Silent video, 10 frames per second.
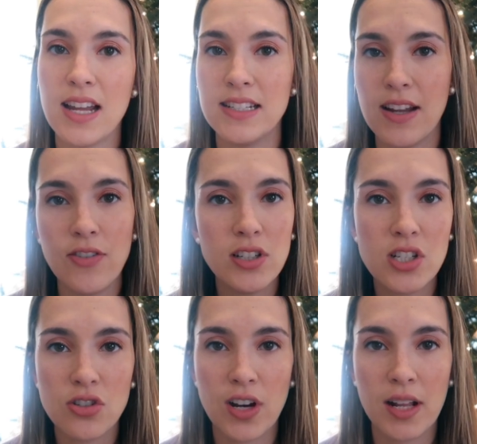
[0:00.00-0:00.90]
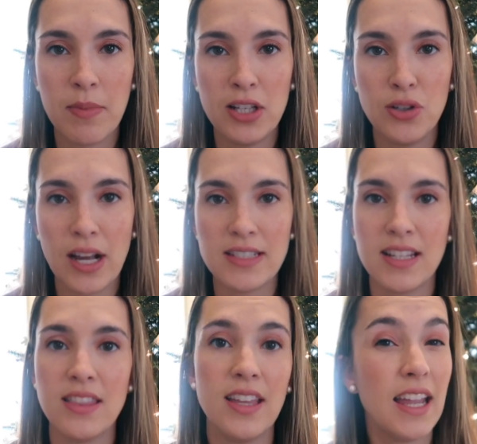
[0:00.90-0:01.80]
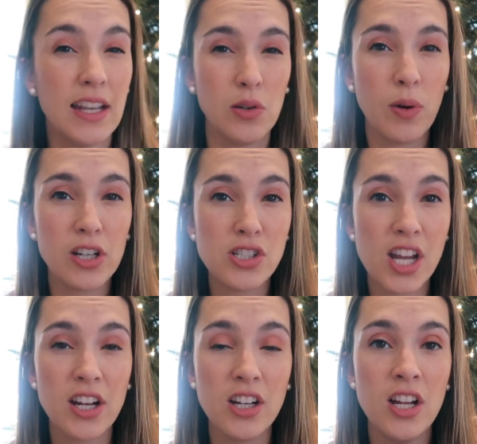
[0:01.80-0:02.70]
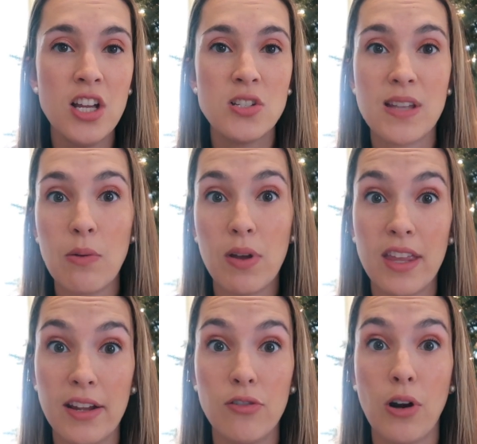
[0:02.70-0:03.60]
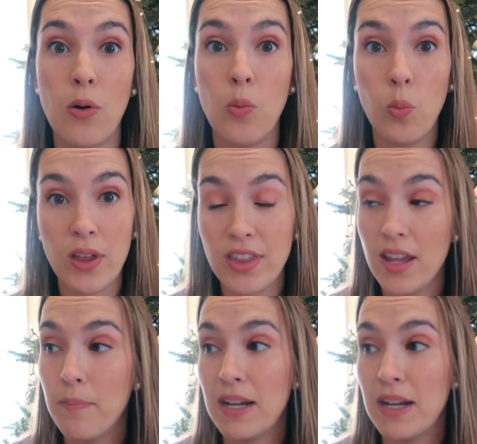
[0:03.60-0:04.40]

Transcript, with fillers: I definitely just recommend you guys get the anywhere chair so that way they grow with it.